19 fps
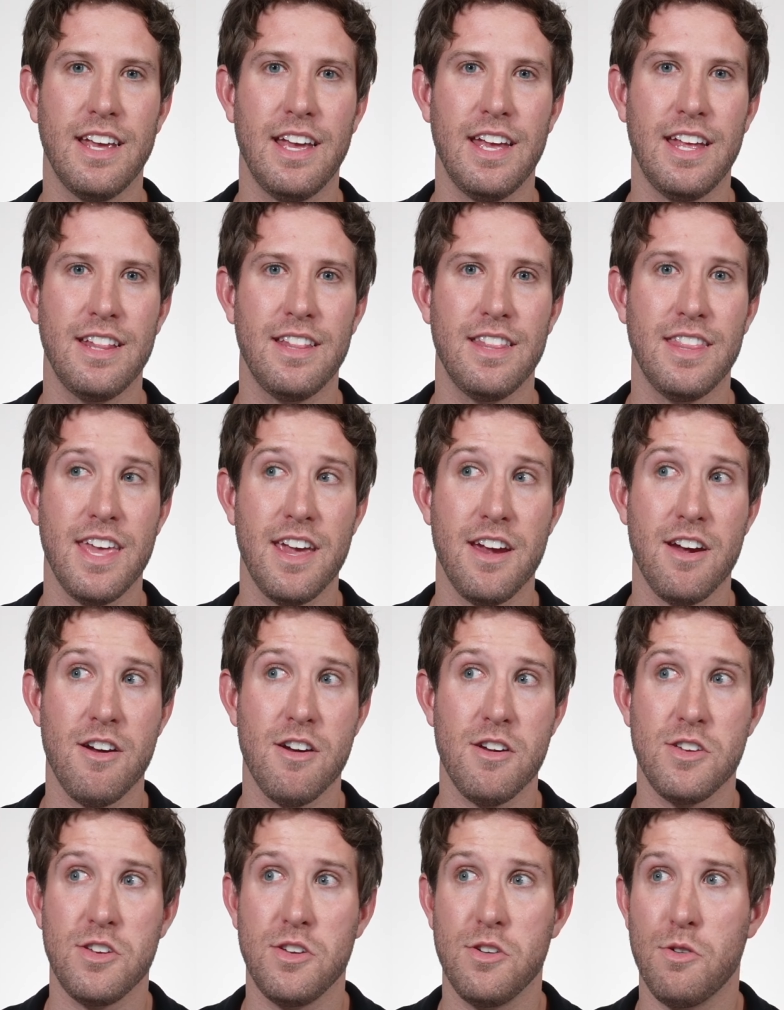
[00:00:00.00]
And
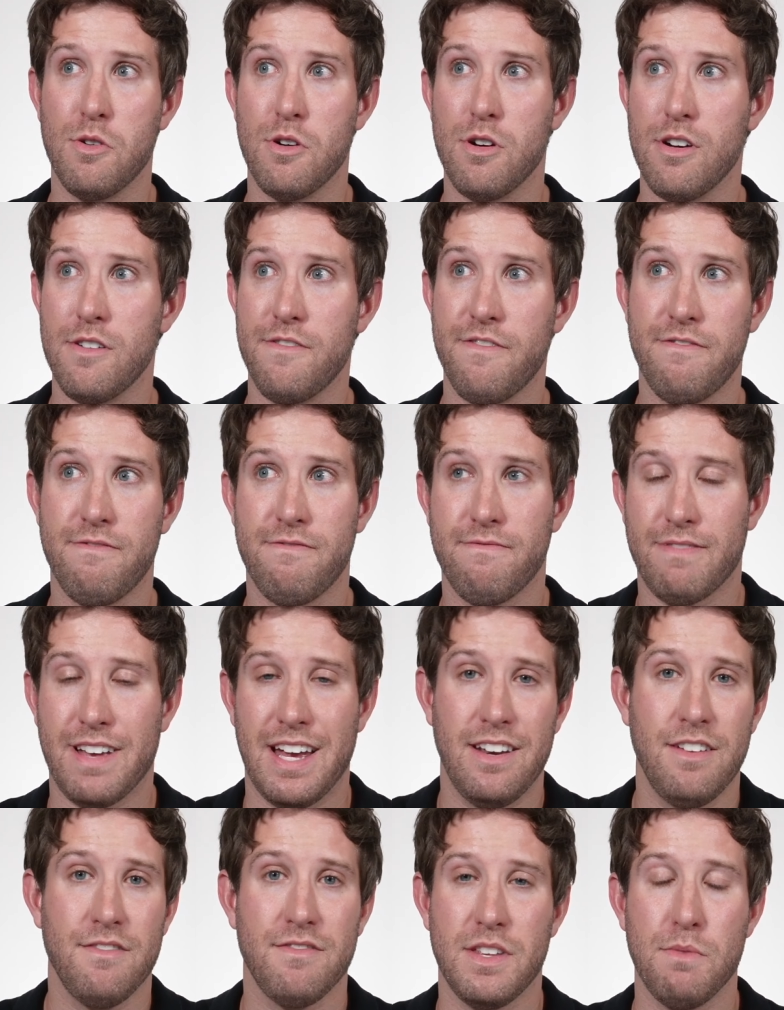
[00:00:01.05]
there you're
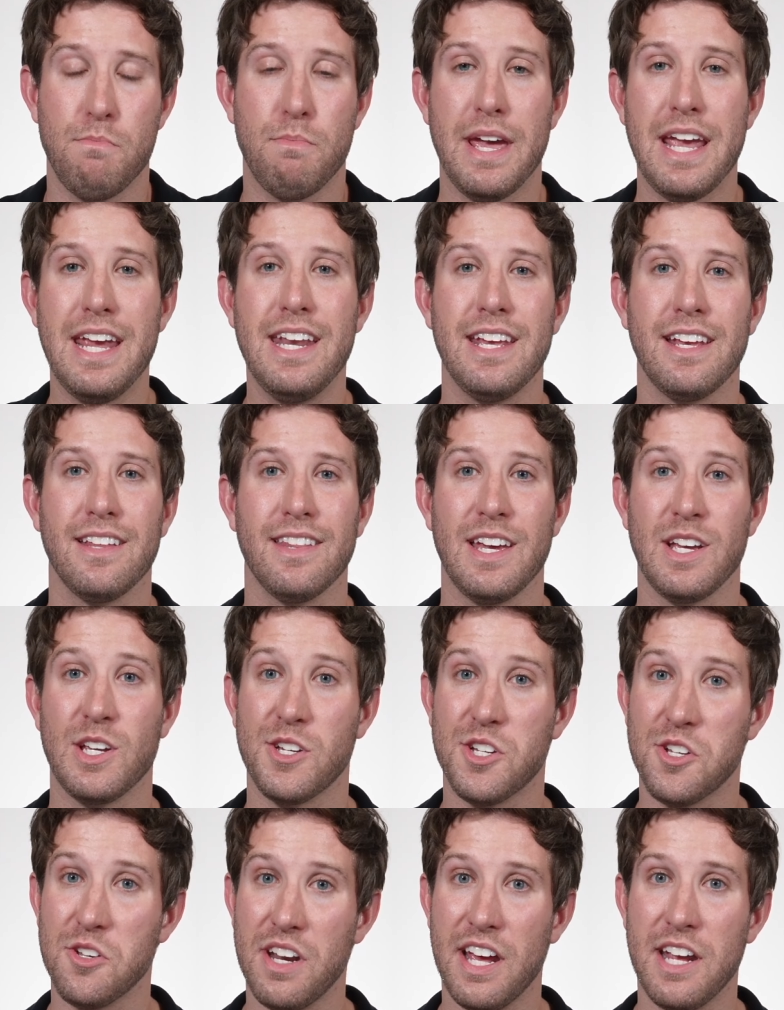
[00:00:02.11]
kind of debating, like,
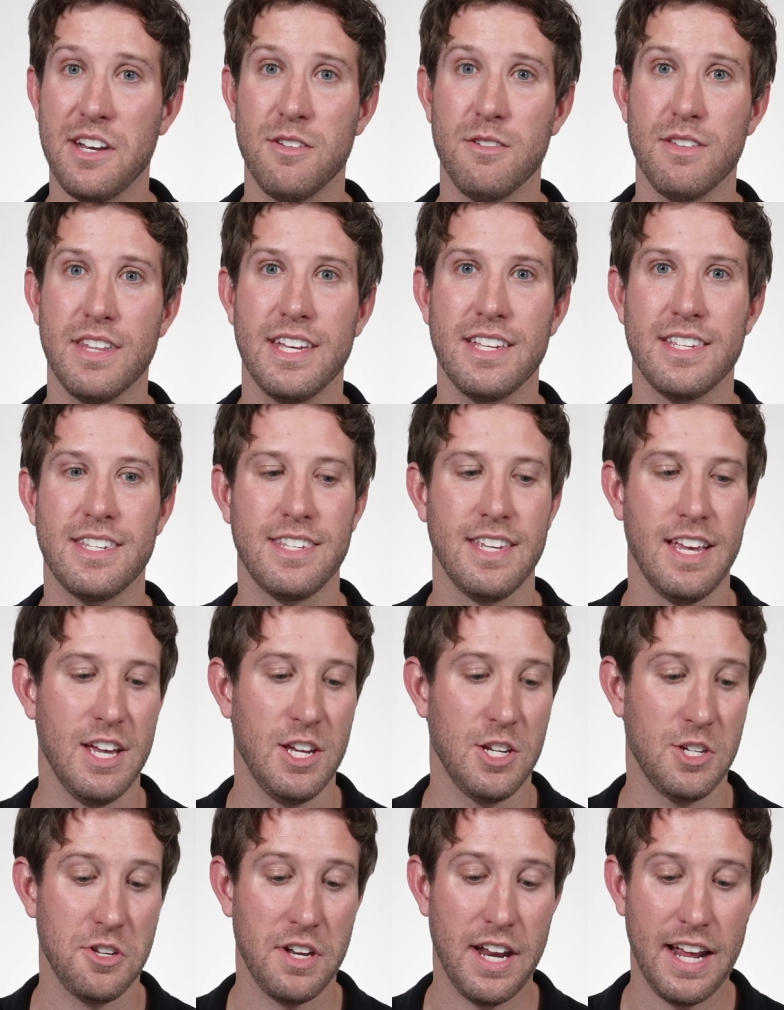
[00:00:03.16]
should I do this?
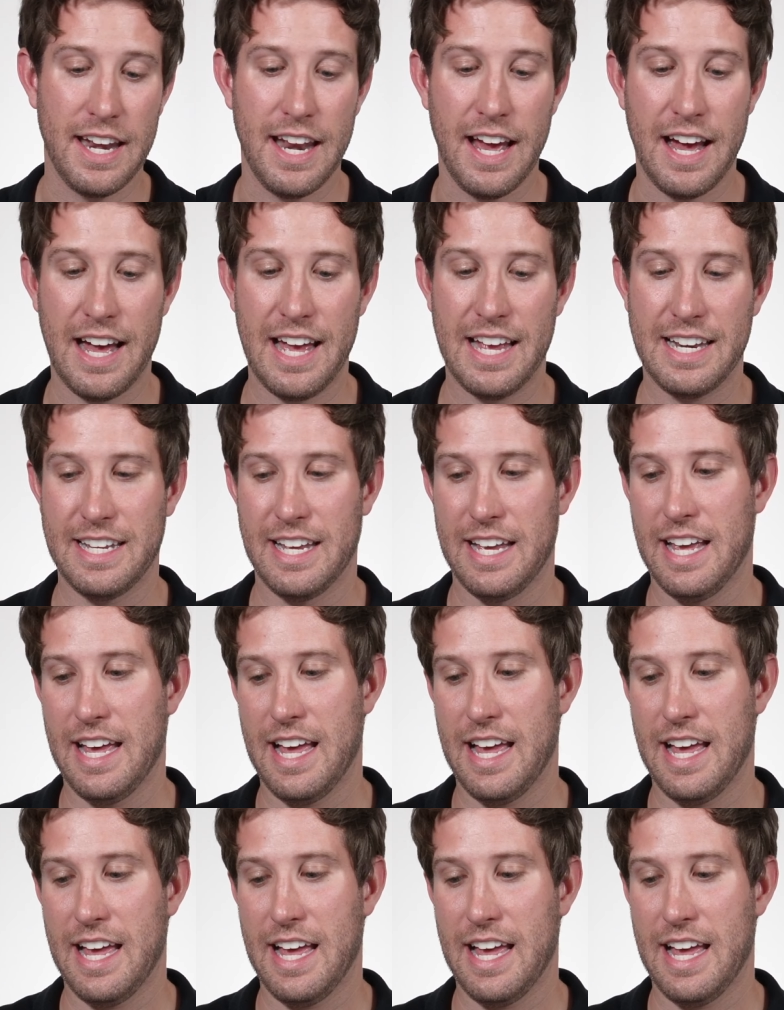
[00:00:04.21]
Should I not?